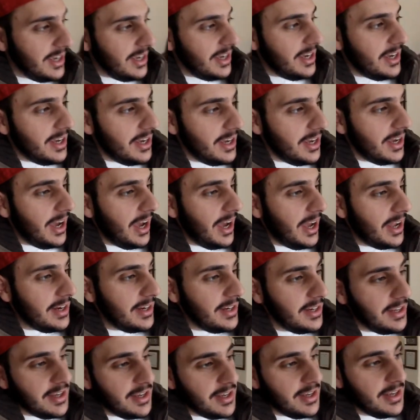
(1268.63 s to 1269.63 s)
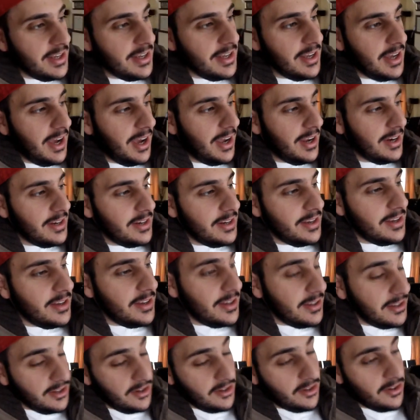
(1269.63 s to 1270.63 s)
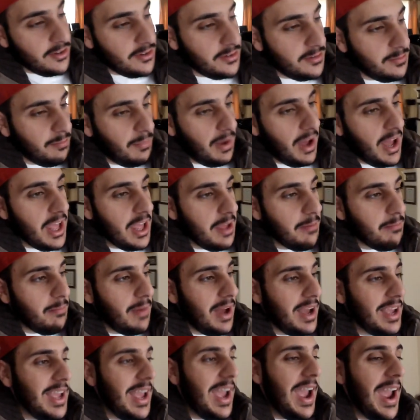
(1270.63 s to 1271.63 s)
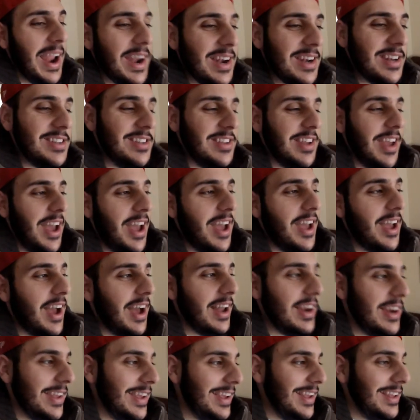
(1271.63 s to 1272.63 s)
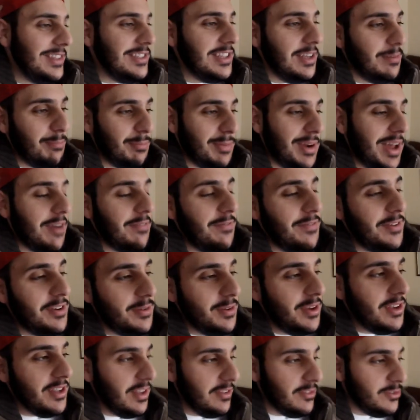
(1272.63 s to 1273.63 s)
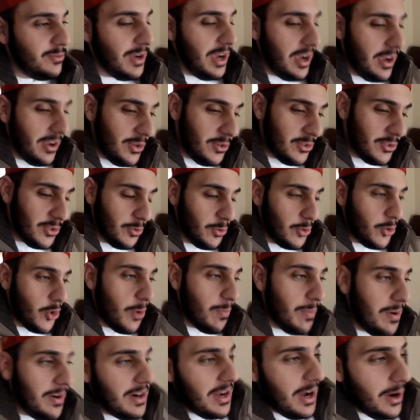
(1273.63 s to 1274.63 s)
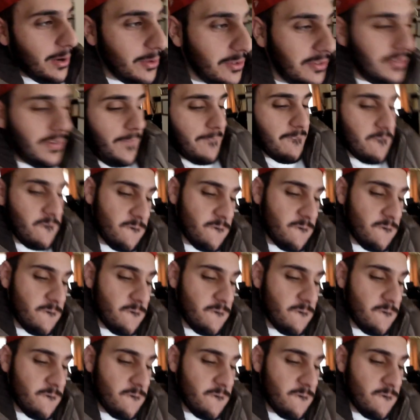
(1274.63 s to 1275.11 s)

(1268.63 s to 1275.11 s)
You know, my ends, yeah, are Leeds and Bradford, because that's where I used to roam around.